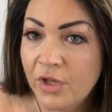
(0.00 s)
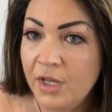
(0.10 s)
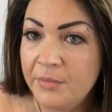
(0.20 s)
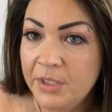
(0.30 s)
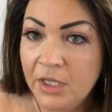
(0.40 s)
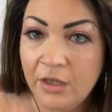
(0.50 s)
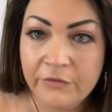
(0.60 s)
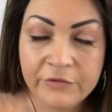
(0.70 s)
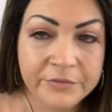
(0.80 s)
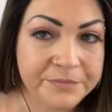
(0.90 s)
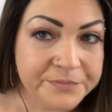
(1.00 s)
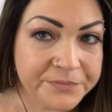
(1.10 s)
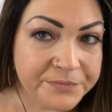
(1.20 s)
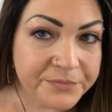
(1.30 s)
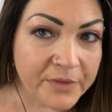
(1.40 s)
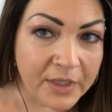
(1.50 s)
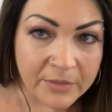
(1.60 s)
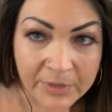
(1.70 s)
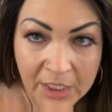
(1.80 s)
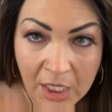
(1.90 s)
in love. I
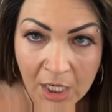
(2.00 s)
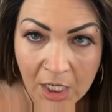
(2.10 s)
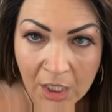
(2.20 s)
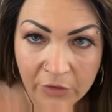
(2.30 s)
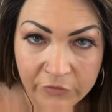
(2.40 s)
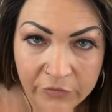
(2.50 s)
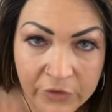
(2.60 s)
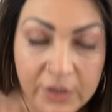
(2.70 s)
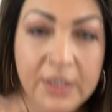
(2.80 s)
am in love.